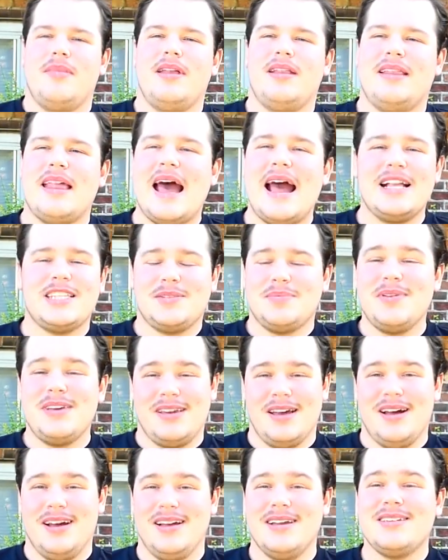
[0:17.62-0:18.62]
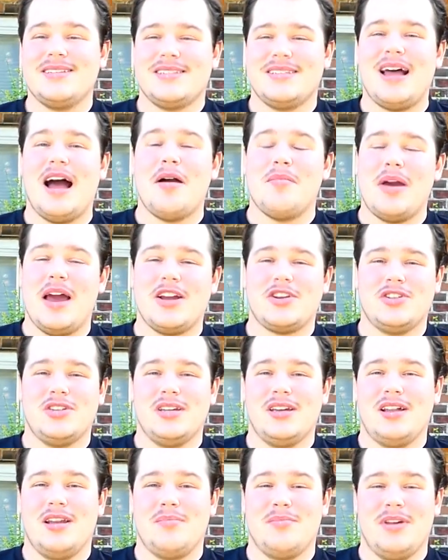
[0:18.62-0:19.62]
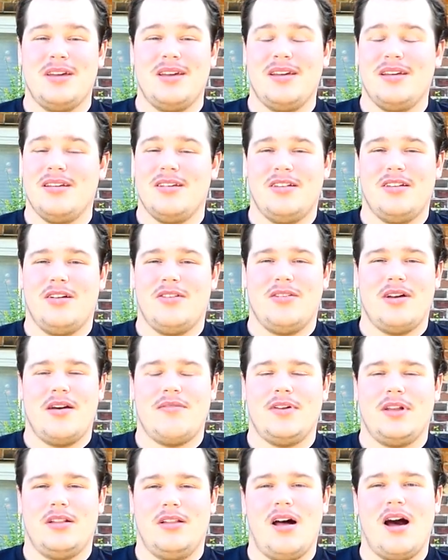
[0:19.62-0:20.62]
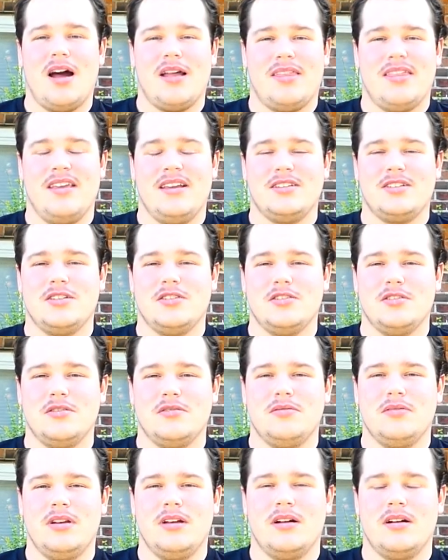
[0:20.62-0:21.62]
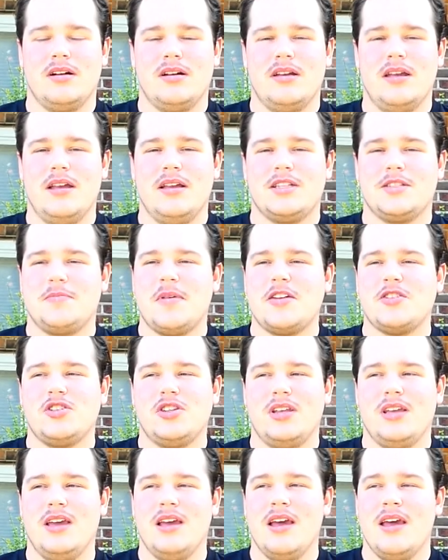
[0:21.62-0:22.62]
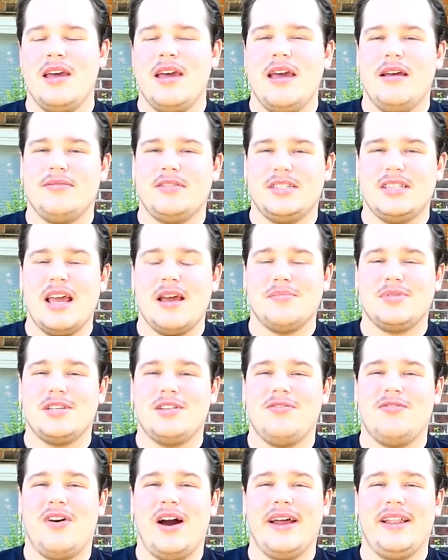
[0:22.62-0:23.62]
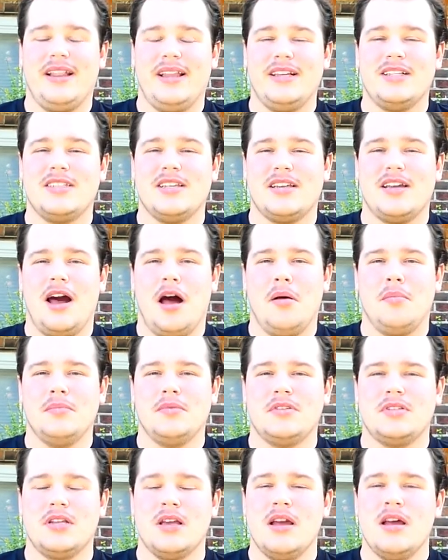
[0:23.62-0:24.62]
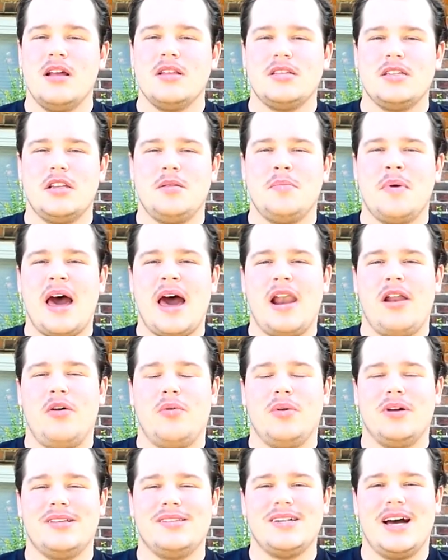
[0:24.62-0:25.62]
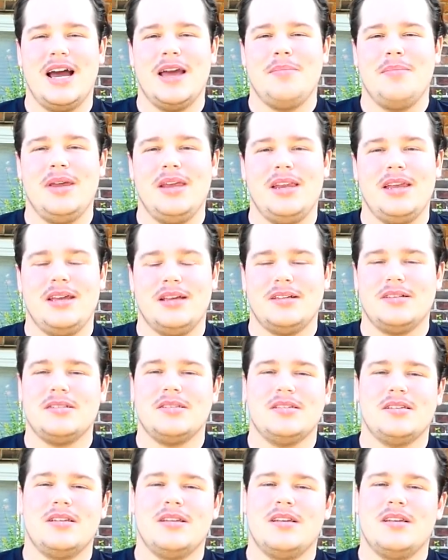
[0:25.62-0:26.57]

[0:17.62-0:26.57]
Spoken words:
That's because I'm actually going to be, you know, having a lot of things to do here, especially if Samson finally succumbs to the battle with diabetes.